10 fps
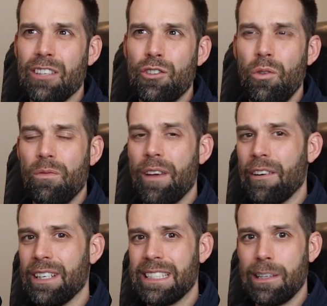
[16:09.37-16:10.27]
Two
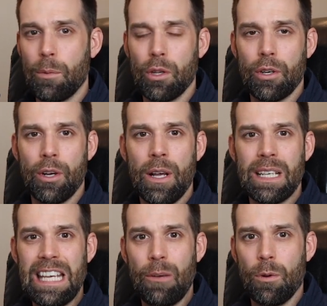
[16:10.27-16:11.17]
very similar
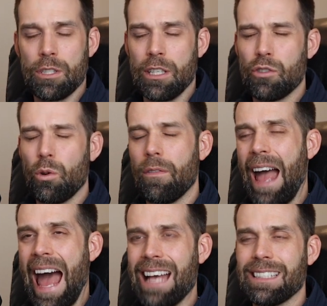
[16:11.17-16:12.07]
keywords that sort of
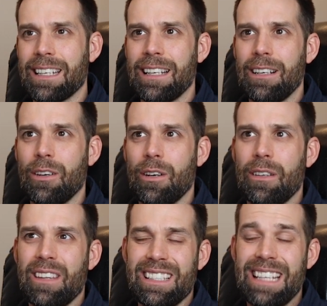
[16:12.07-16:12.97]
ask or
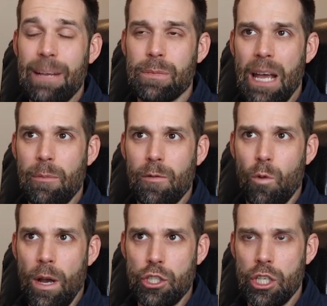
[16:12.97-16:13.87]
the same type of
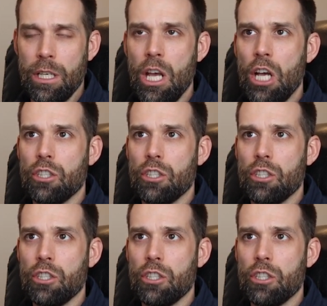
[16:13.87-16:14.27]
question.